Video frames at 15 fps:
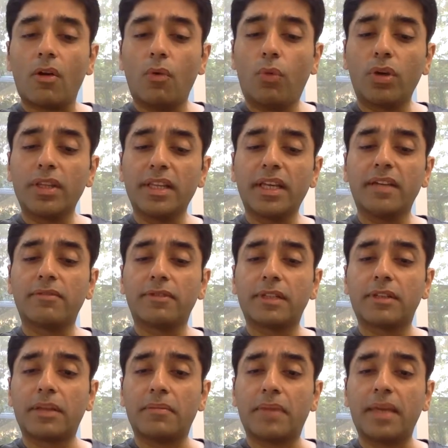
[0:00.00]
What
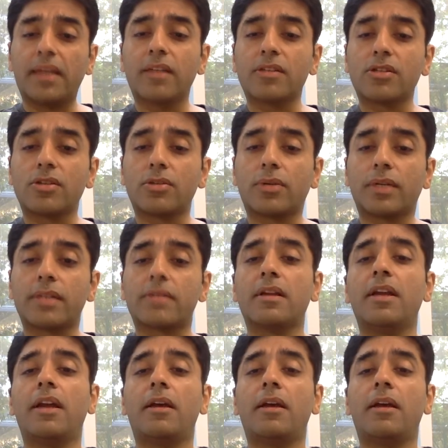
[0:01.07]
they make us do is